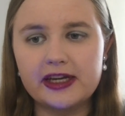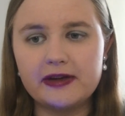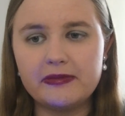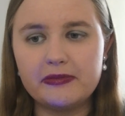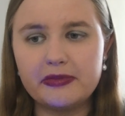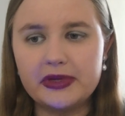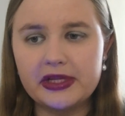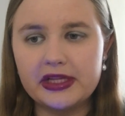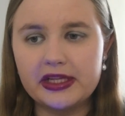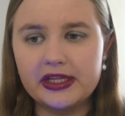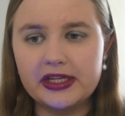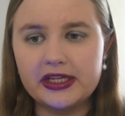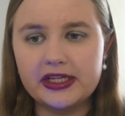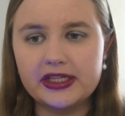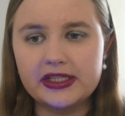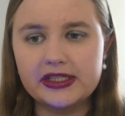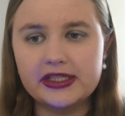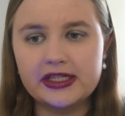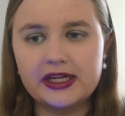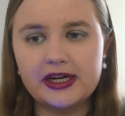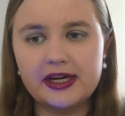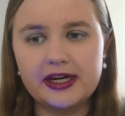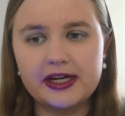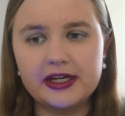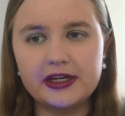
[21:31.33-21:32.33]
Amelia is
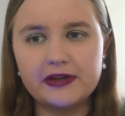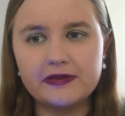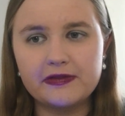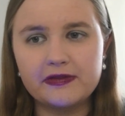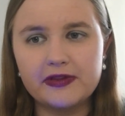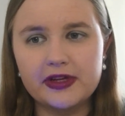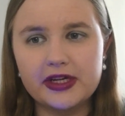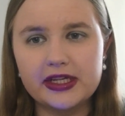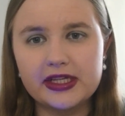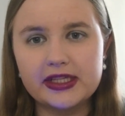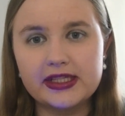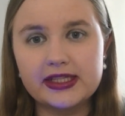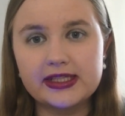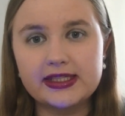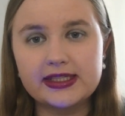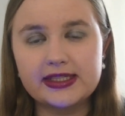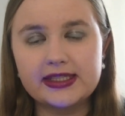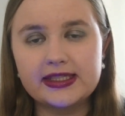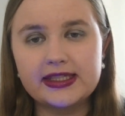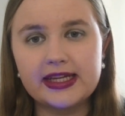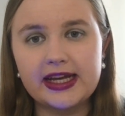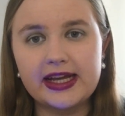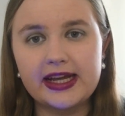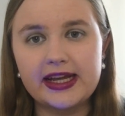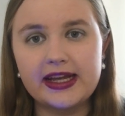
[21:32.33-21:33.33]
kind of, like, the
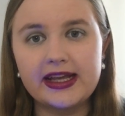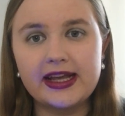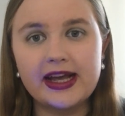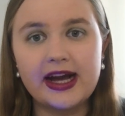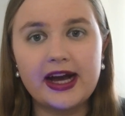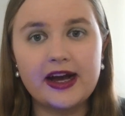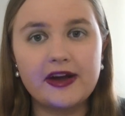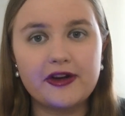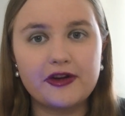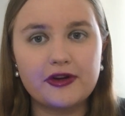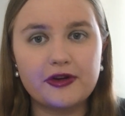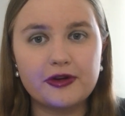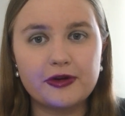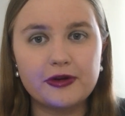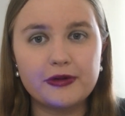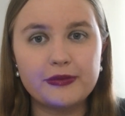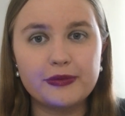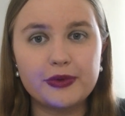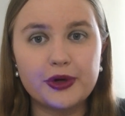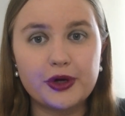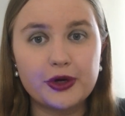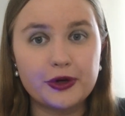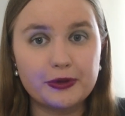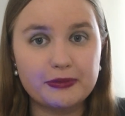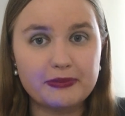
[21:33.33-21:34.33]
stay-at-home,
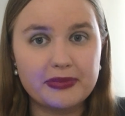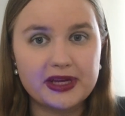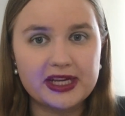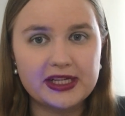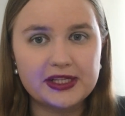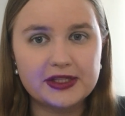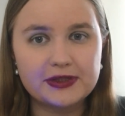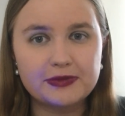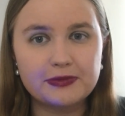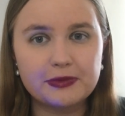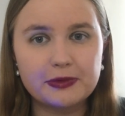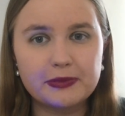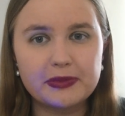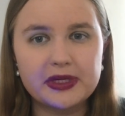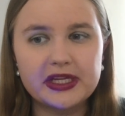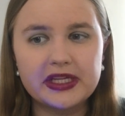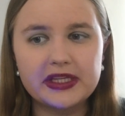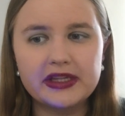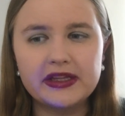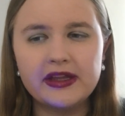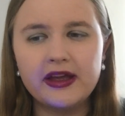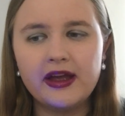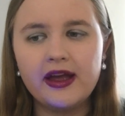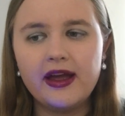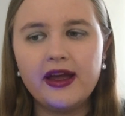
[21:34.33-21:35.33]
home-based
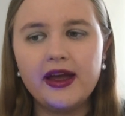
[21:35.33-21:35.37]
woman,